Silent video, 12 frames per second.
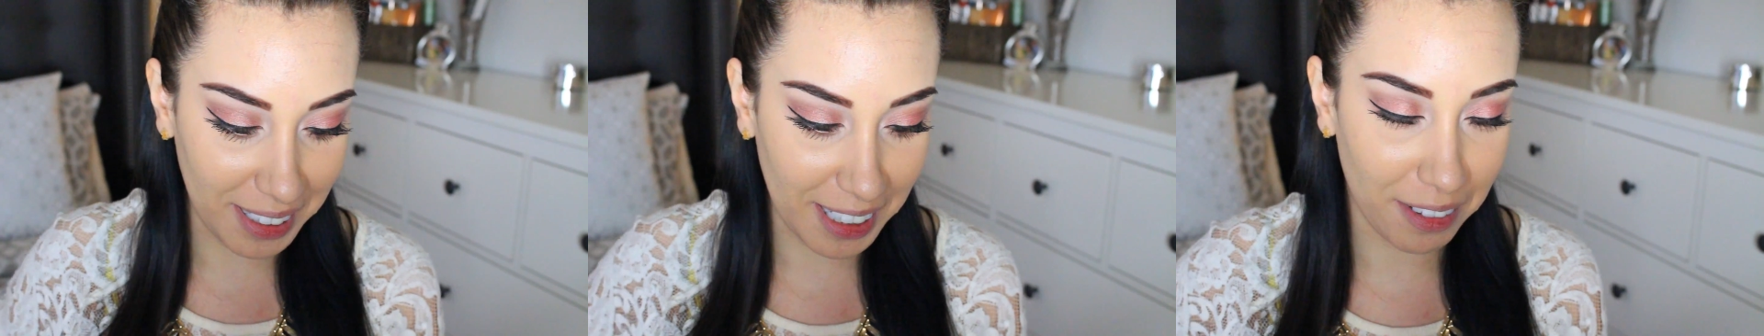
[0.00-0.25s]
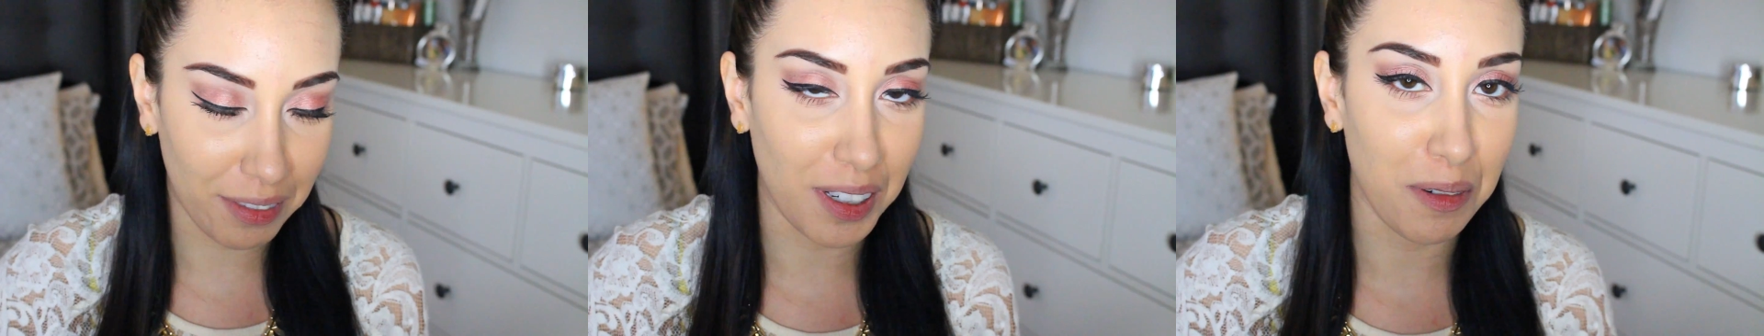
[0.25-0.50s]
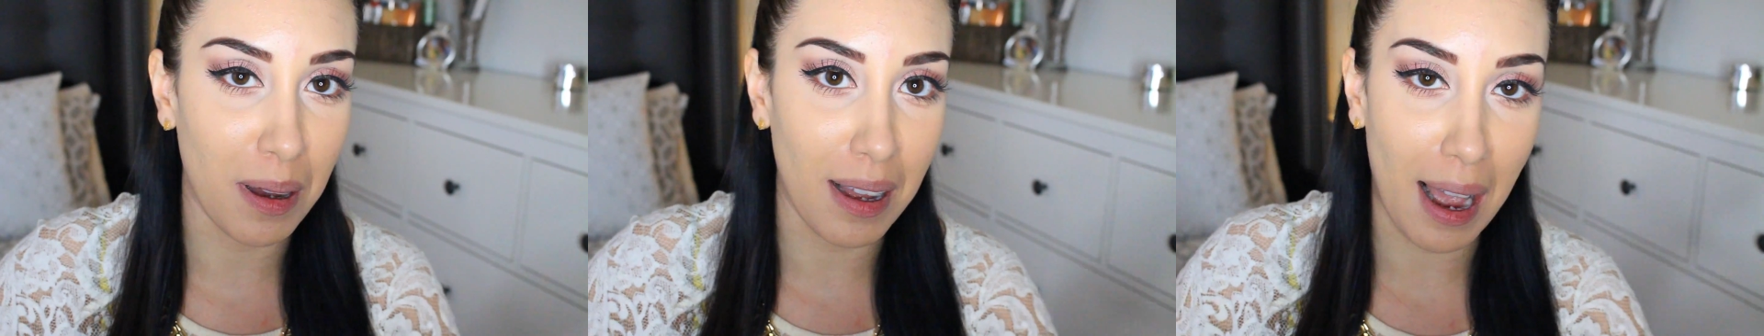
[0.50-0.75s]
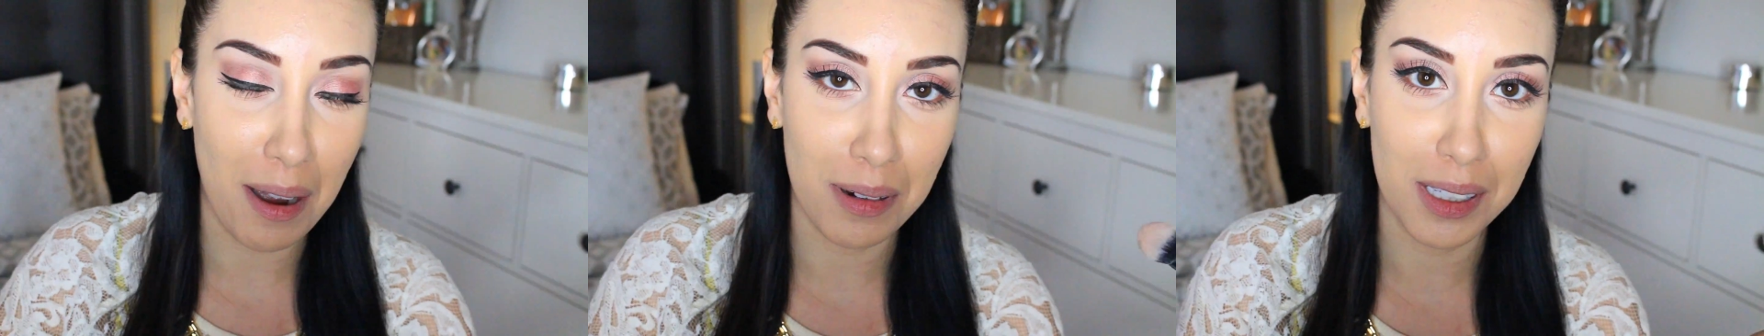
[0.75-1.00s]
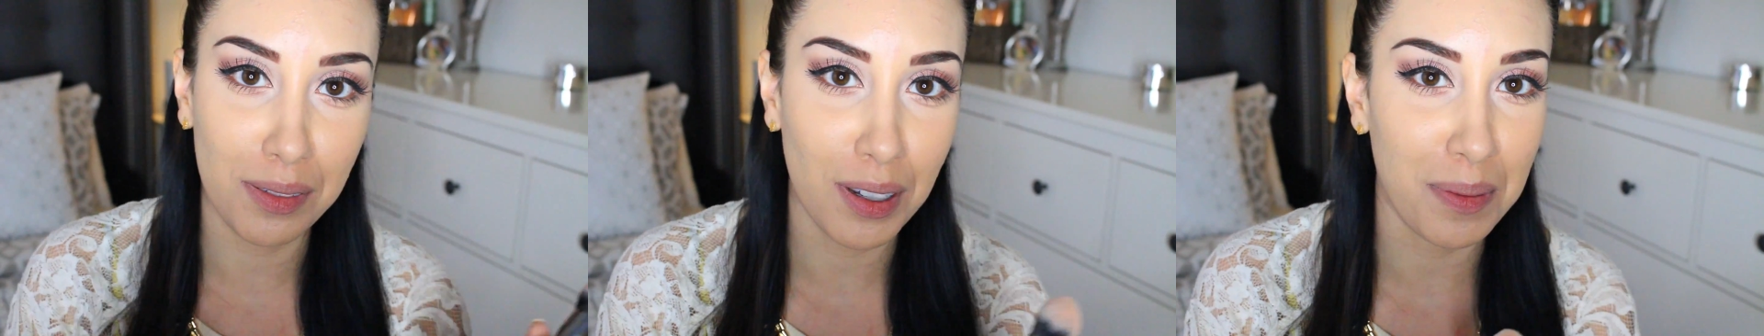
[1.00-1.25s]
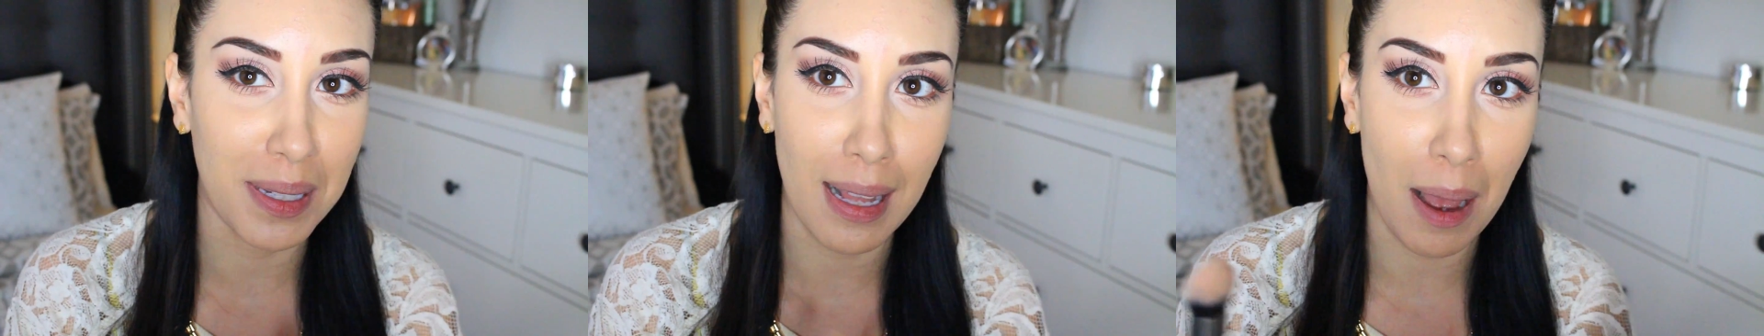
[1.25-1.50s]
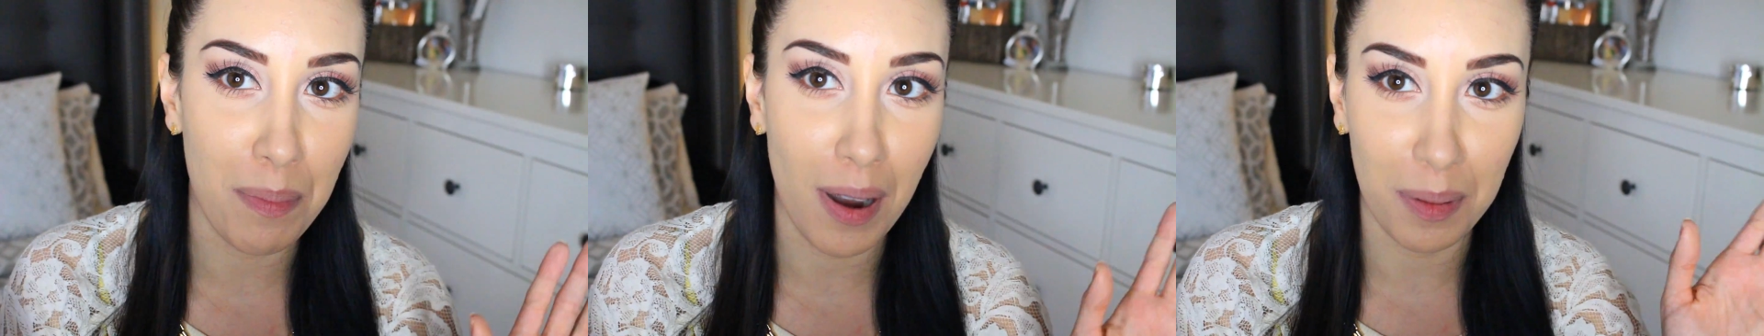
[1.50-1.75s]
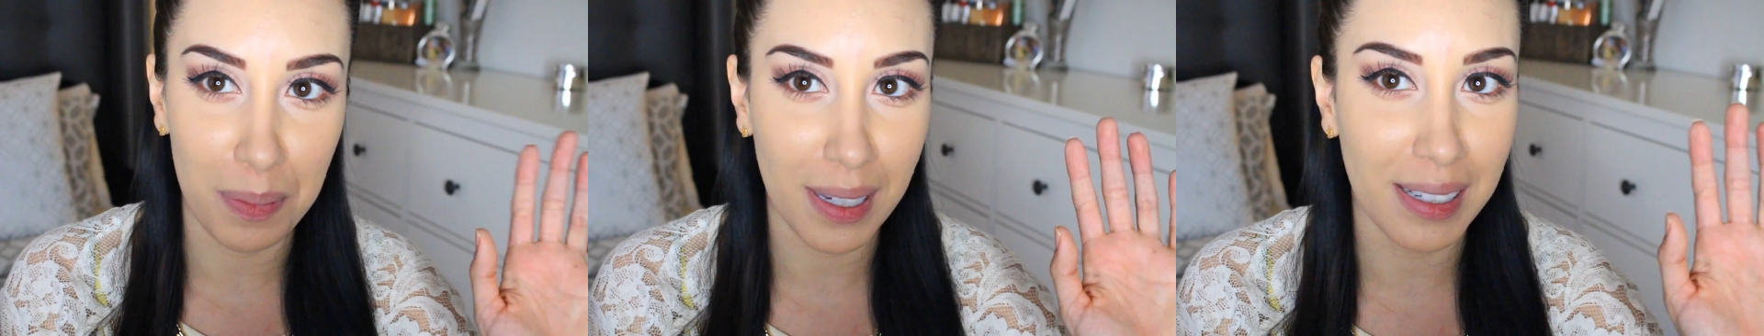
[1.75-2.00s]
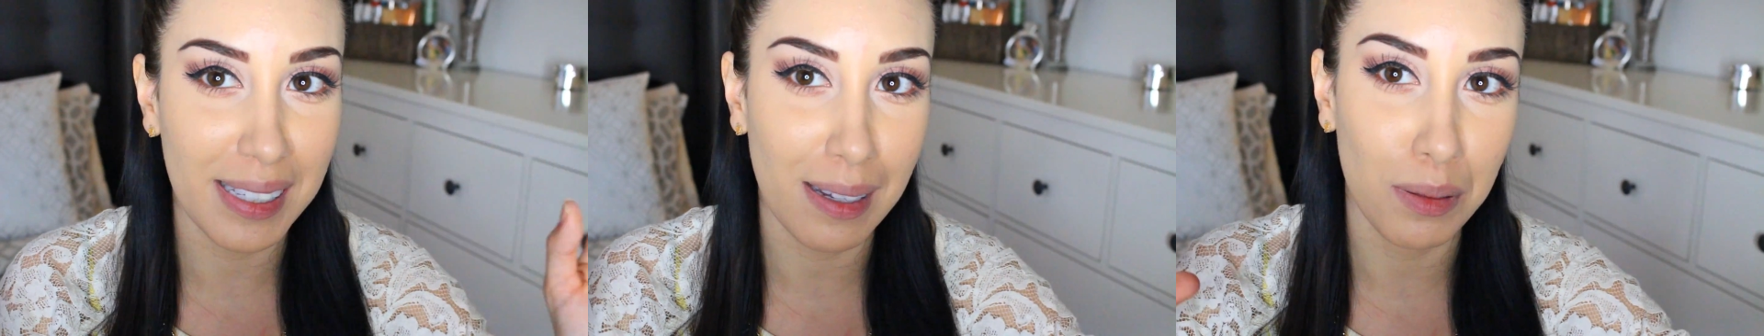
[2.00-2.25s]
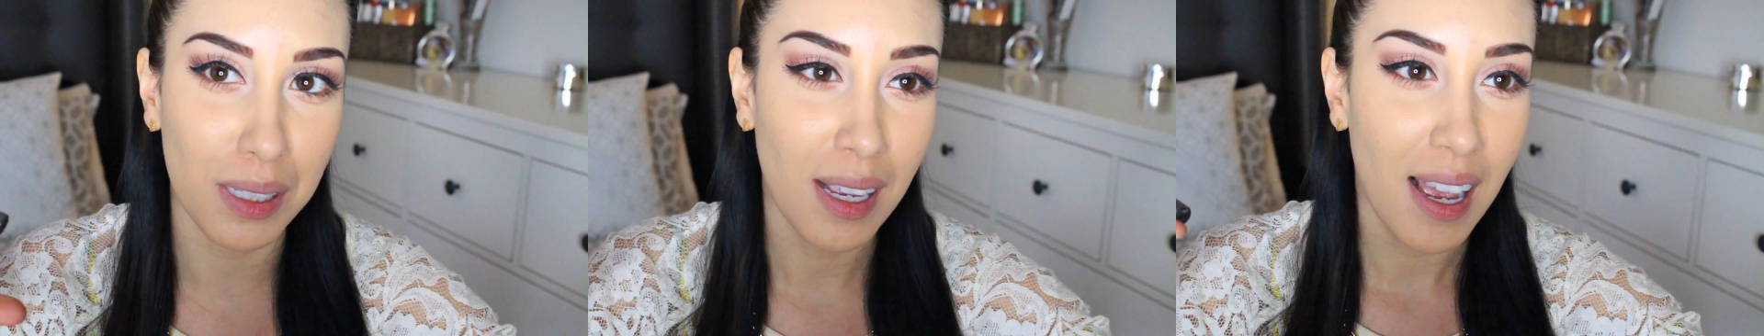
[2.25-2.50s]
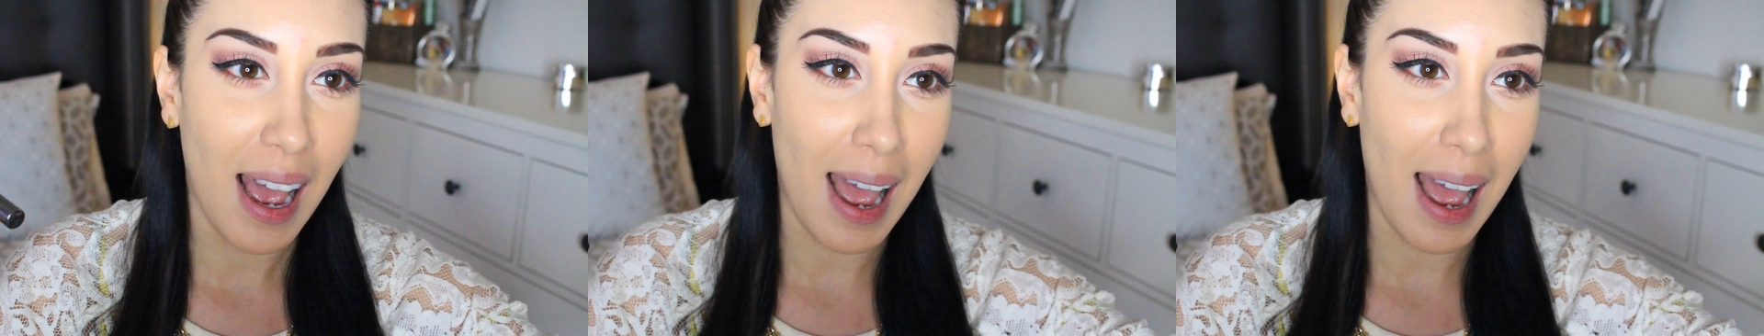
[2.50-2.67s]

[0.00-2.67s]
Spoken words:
TV while I was filming that part because I